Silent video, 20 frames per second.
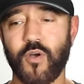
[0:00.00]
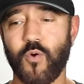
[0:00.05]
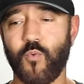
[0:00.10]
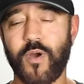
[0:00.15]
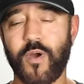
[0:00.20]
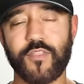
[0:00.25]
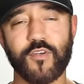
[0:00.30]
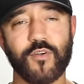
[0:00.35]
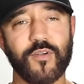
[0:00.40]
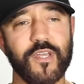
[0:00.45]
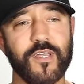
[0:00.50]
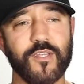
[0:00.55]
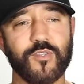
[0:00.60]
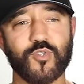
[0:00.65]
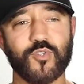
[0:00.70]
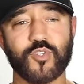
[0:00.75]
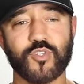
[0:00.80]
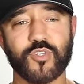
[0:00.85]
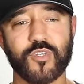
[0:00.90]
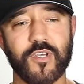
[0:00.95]
whether
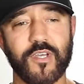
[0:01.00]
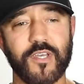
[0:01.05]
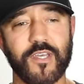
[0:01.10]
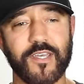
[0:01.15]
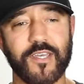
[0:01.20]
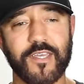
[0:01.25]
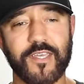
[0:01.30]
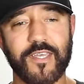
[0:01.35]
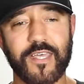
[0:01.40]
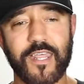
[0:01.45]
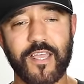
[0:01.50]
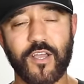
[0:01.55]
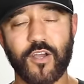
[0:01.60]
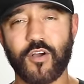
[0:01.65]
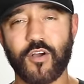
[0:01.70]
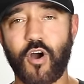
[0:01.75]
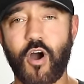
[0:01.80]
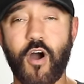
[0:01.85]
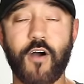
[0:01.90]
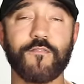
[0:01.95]
it's getting
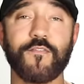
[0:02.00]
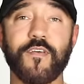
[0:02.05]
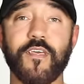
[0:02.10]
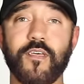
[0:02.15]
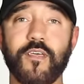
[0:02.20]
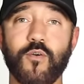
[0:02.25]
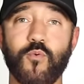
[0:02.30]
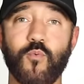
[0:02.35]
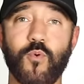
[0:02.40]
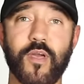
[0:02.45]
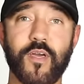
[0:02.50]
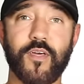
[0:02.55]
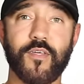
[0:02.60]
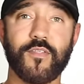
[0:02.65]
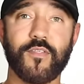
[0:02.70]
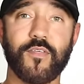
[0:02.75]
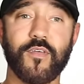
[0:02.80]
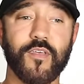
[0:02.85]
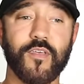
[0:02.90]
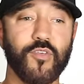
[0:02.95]
coffee with